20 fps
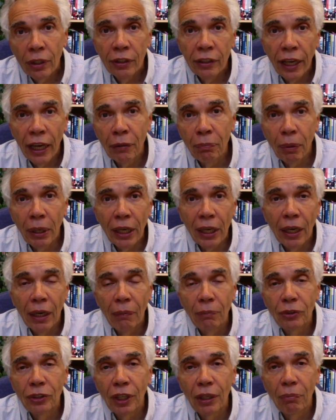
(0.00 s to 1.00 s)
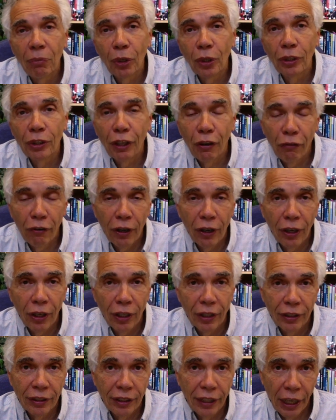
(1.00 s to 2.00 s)
that becomes a more
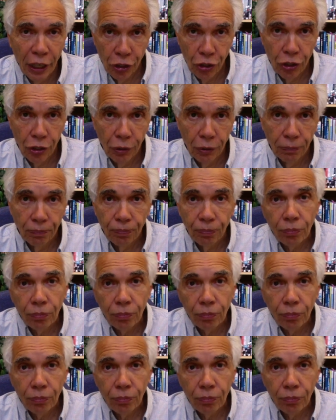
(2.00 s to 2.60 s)
difficult issue.